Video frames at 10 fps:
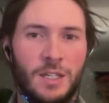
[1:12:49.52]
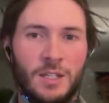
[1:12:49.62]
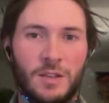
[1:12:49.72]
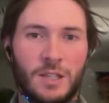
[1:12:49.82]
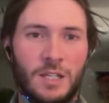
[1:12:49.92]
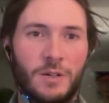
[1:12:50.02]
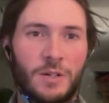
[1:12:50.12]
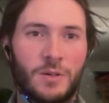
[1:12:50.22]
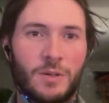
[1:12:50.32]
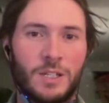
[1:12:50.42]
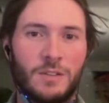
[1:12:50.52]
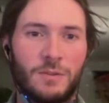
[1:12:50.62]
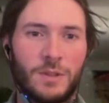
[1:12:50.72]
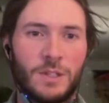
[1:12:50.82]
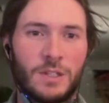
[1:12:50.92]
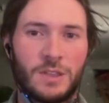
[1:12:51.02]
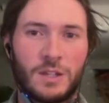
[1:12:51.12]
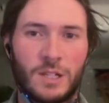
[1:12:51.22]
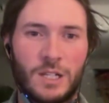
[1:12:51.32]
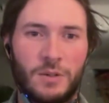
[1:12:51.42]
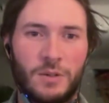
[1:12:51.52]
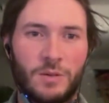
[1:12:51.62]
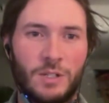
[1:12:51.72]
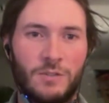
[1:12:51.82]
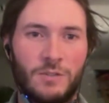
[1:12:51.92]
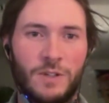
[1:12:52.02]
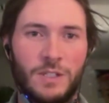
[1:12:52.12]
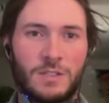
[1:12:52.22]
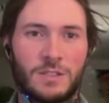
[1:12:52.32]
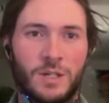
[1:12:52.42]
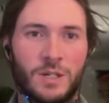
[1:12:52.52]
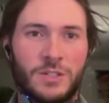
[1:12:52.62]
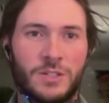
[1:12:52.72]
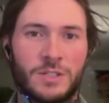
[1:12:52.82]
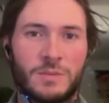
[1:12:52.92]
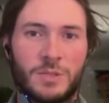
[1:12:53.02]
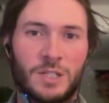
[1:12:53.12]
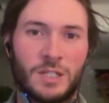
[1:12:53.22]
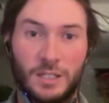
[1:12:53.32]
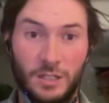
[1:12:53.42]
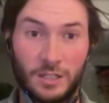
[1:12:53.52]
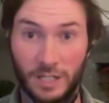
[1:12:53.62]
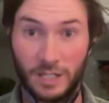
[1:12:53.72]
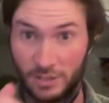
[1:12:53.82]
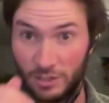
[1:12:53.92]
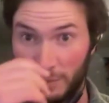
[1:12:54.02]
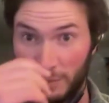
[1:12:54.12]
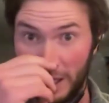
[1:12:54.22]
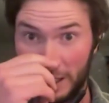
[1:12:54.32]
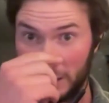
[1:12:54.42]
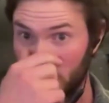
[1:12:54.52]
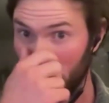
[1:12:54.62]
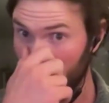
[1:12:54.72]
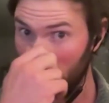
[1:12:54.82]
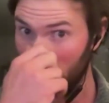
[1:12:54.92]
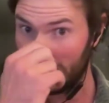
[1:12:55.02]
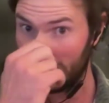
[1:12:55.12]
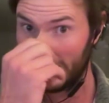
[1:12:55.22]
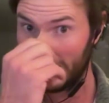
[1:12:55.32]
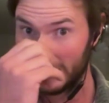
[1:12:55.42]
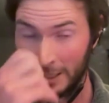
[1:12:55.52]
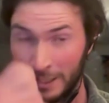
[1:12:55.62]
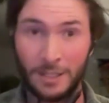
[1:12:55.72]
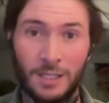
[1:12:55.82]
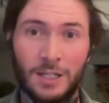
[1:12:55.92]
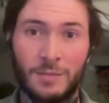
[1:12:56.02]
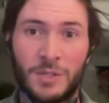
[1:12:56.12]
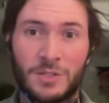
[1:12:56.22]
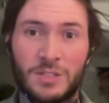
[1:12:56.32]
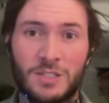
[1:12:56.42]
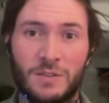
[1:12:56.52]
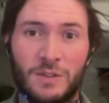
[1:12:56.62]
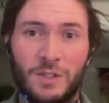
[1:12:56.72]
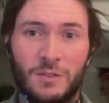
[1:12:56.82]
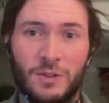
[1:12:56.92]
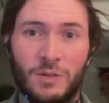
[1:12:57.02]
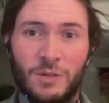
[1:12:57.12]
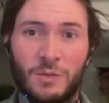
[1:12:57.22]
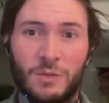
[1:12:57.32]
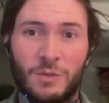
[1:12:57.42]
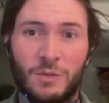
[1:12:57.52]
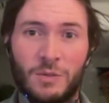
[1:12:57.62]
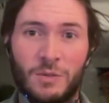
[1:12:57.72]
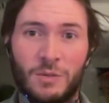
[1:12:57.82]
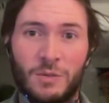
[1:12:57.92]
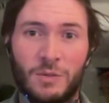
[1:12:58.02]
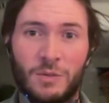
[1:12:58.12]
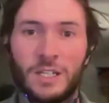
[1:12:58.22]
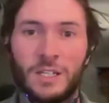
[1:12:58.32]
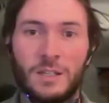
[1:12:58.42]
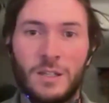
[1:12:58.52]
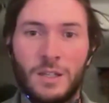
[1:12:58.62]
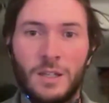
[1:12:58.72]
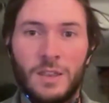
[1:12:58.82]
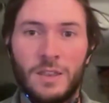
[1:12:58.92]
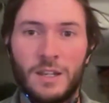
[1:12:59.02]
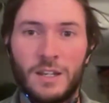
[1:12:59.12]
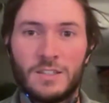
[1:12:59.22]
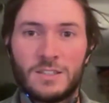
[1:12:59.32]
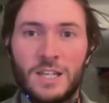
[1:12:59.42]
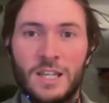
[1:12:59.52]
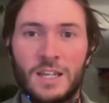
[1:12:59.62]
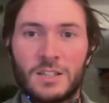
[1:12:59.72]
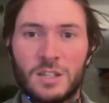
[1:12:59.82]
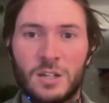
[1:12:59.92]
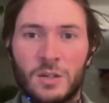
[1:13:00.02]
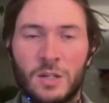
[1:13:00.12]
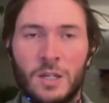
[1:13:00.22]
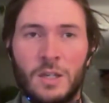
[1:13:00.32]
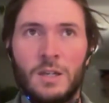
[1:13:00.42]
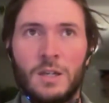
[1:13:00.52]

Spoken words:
the lower quality, the lower quality feed situations, particularly like I assume, Mark, in your earlier days, most of the stuff you're deferring lower quality than it is now. So,